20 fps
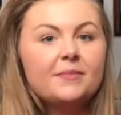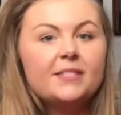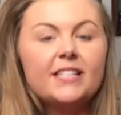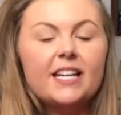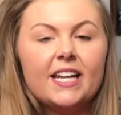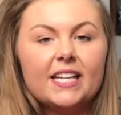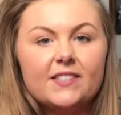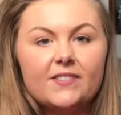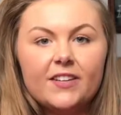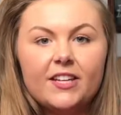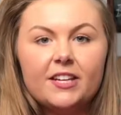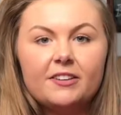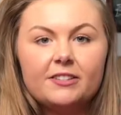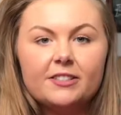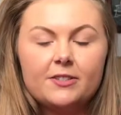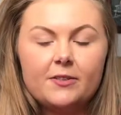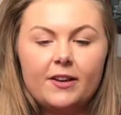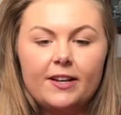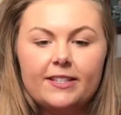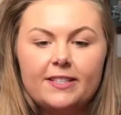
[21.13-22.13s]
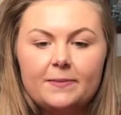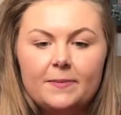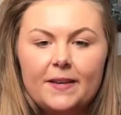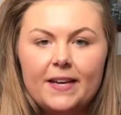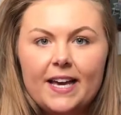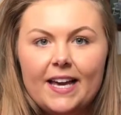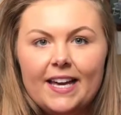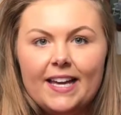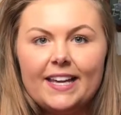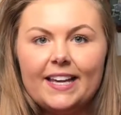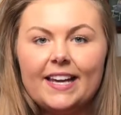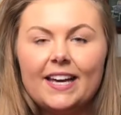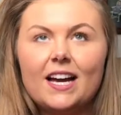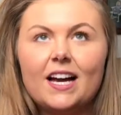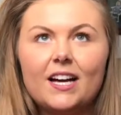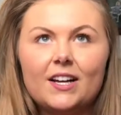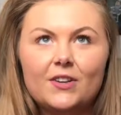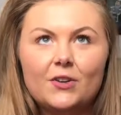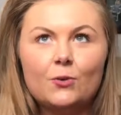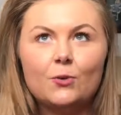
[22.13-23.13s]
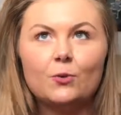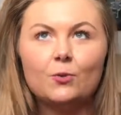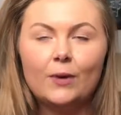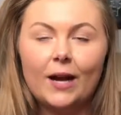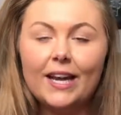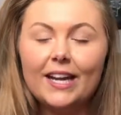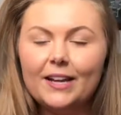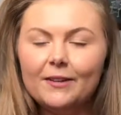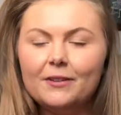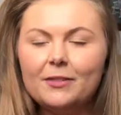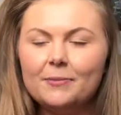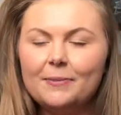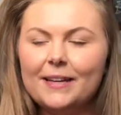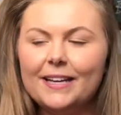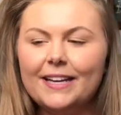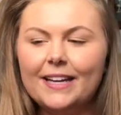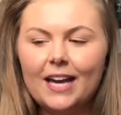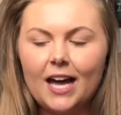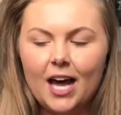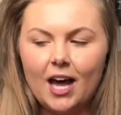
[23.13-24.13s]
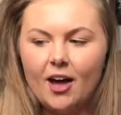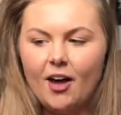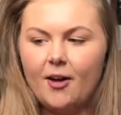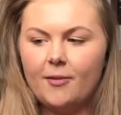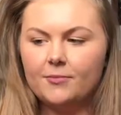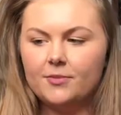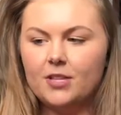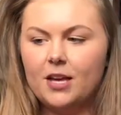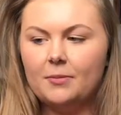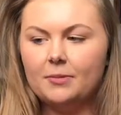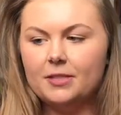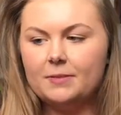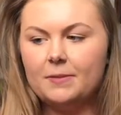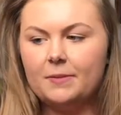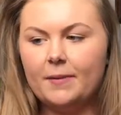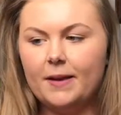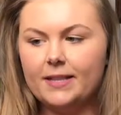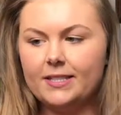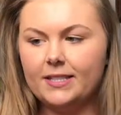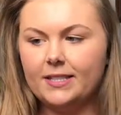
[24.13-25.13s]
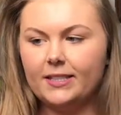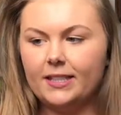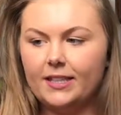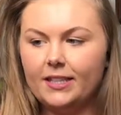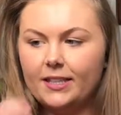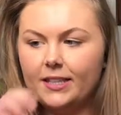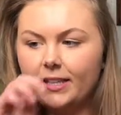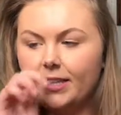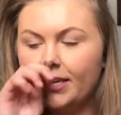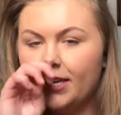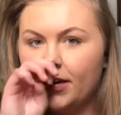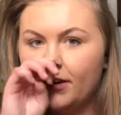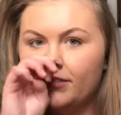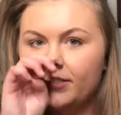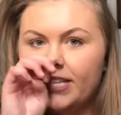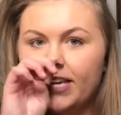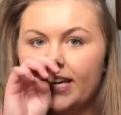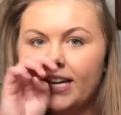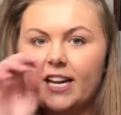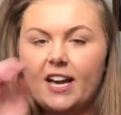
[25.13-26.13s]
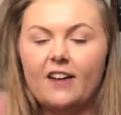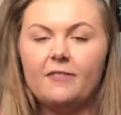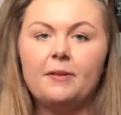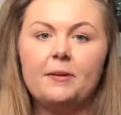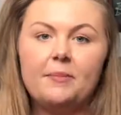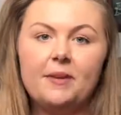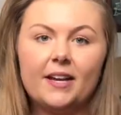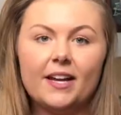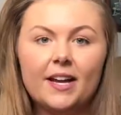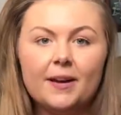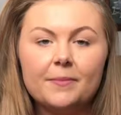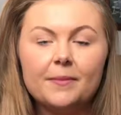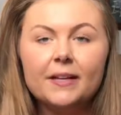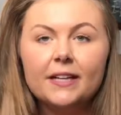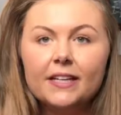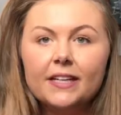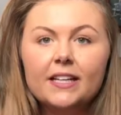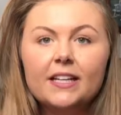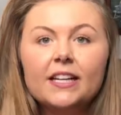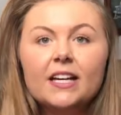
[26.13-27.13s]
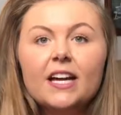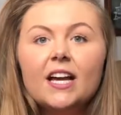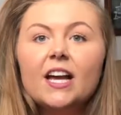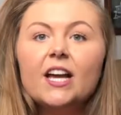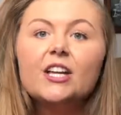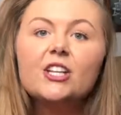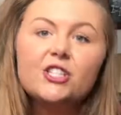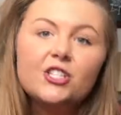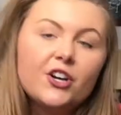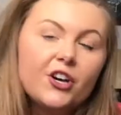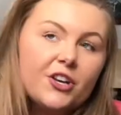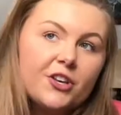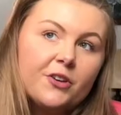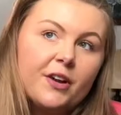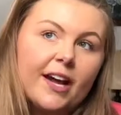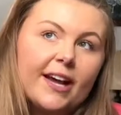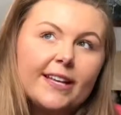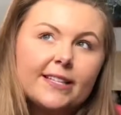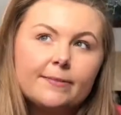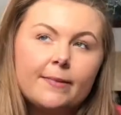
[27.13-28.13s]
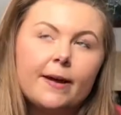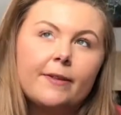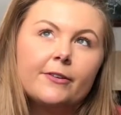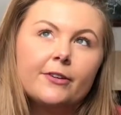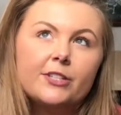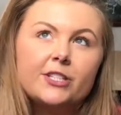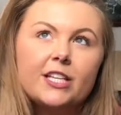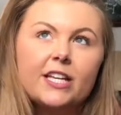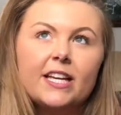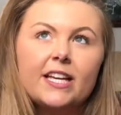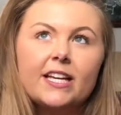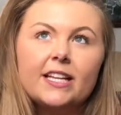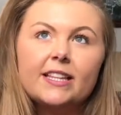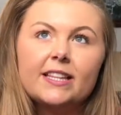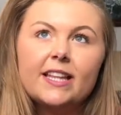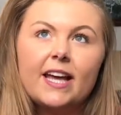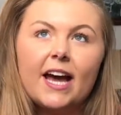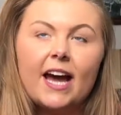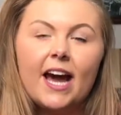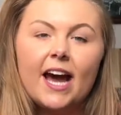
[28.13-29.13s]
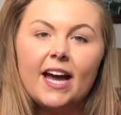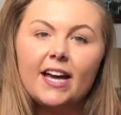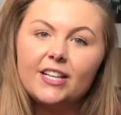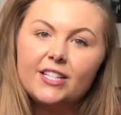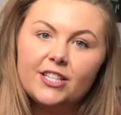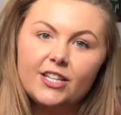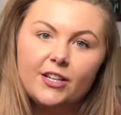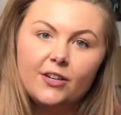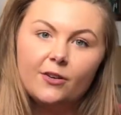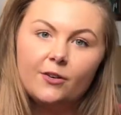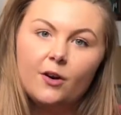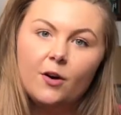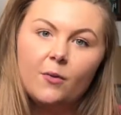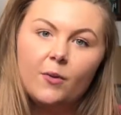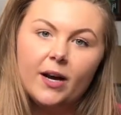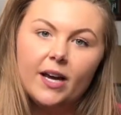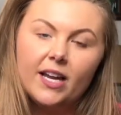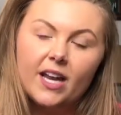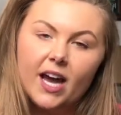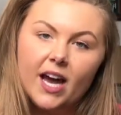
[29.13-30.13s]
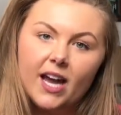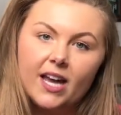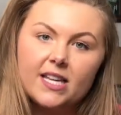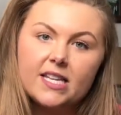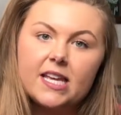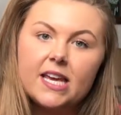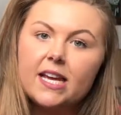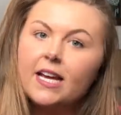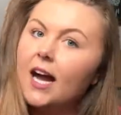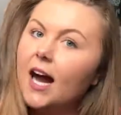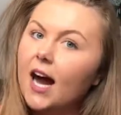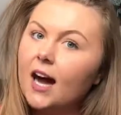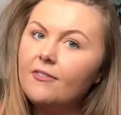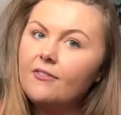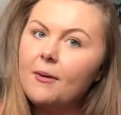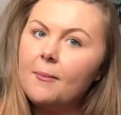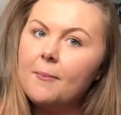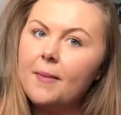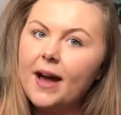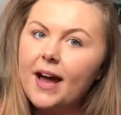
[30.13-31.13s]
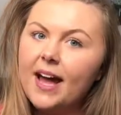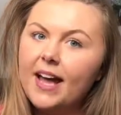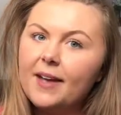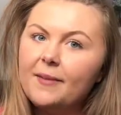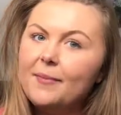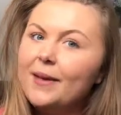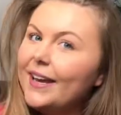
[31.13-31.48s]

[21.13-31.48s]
Today's video is going to be a get unready with me. So I'll just be basically, you know, taking off my makeup and showing you guys my routine that I do when I take off my